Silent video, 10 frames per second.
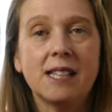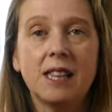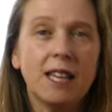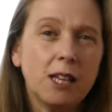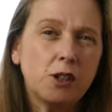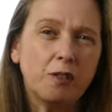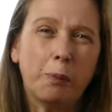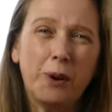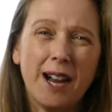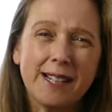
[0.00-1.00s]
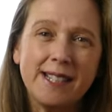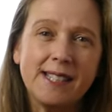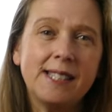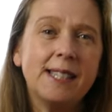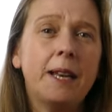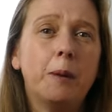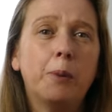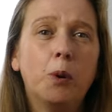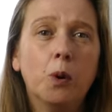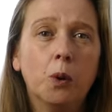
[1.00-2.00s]
I think it sort of practices in a
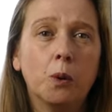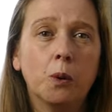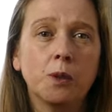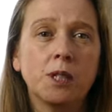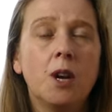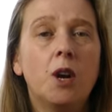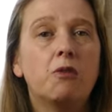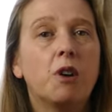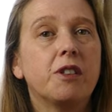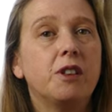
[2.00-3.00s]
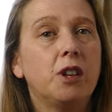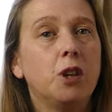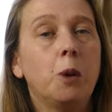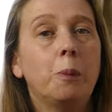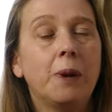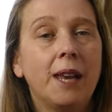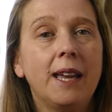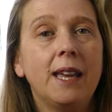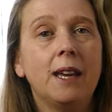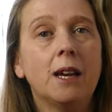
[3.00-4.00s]
pause rather than you
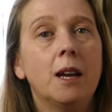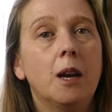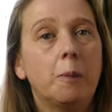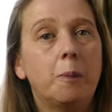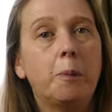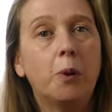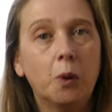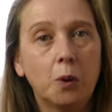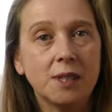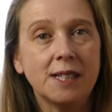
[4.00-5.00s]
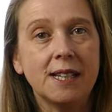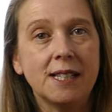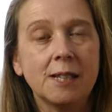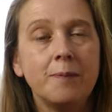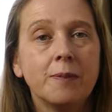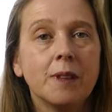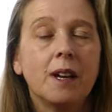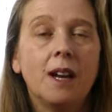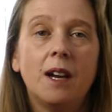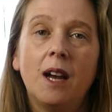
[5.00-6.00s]
playing pauses
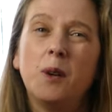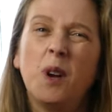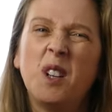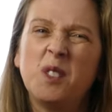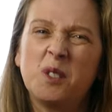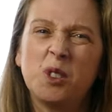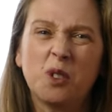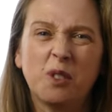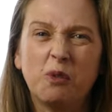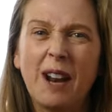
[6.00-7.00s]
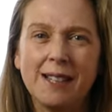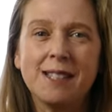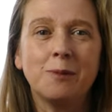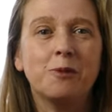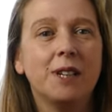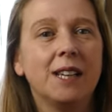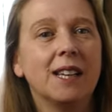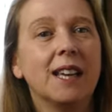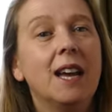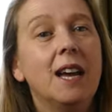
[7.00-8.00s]
at sort of random, really.